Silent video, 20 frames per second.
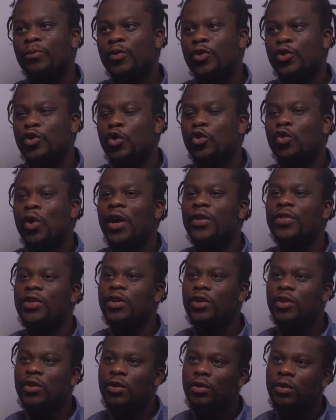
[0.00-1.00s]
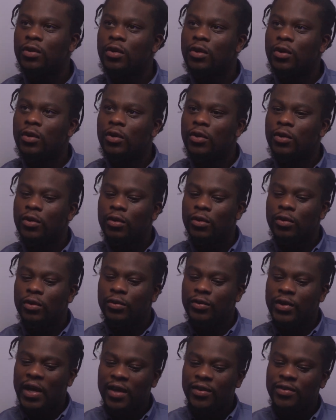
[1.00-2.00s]
So I think
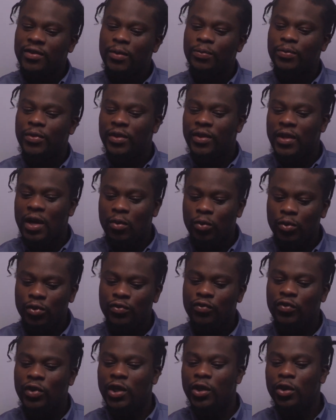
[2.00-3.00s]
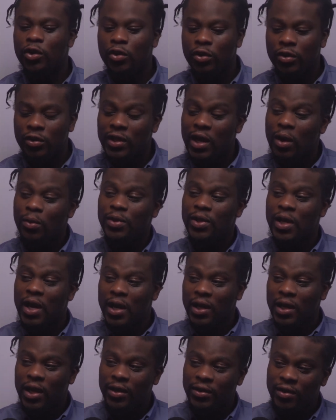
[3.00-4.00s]
that's something that was really good, that was
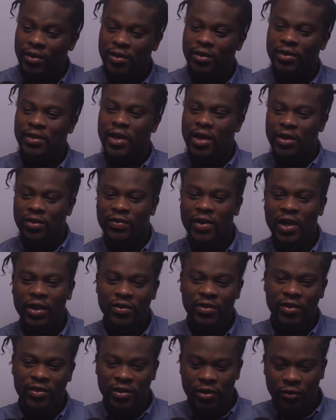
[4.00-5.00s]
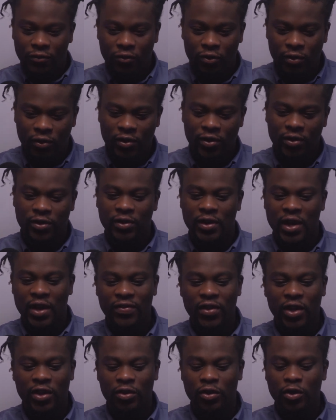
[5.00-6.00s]
highlighted, is kind of like this difference.
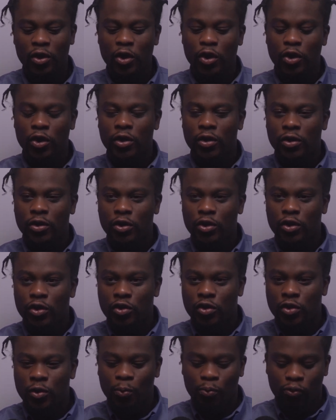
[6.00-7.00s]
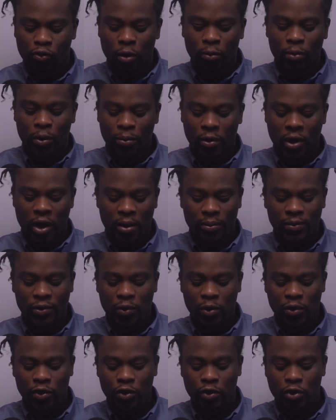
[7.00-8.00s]
And then the problem
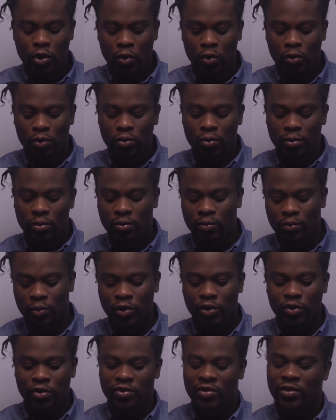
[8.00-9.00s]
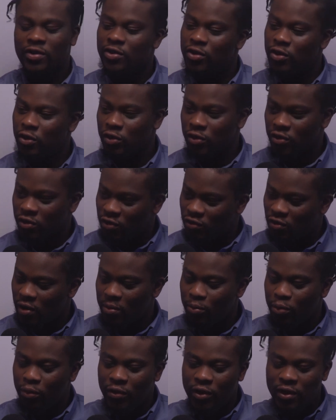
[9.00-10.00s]
comes when you just try
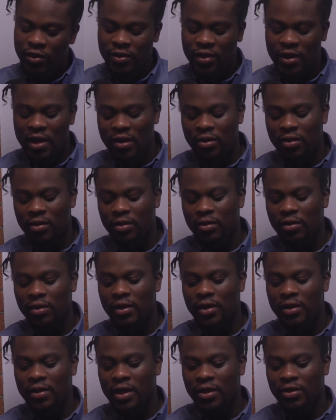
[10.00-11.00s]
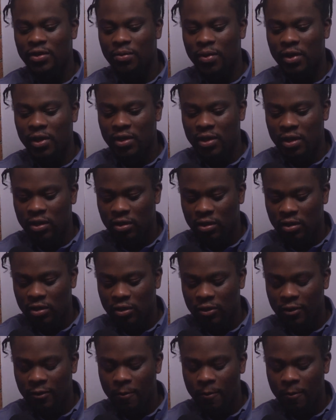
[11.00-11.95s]
and put things together. That doesn't make sense.